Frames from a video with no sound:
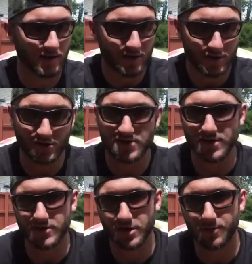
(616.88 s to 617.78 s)
just
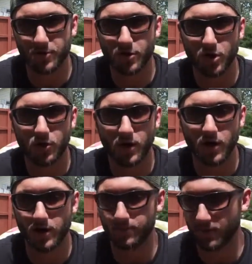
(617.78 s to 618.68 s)
see the number go
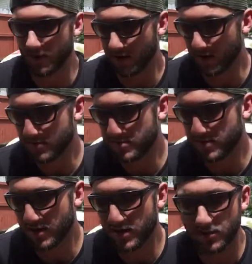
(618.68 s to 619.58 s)
up and, and
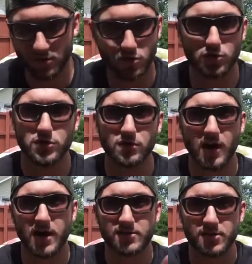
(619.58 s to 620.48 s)
see who you
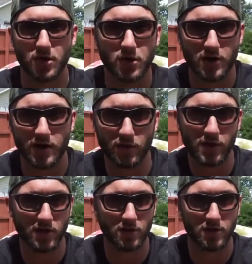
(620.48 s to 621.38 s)
guys are. I
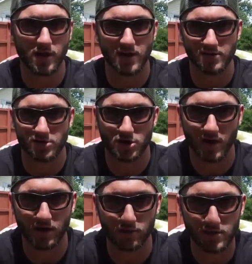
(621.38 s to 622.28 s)
look at all your guys'
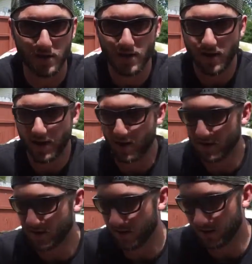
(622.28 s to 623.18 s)
channels,
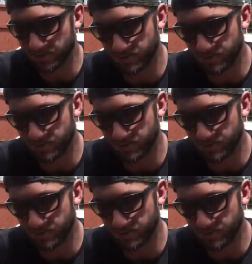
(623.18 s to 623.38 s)
and uh,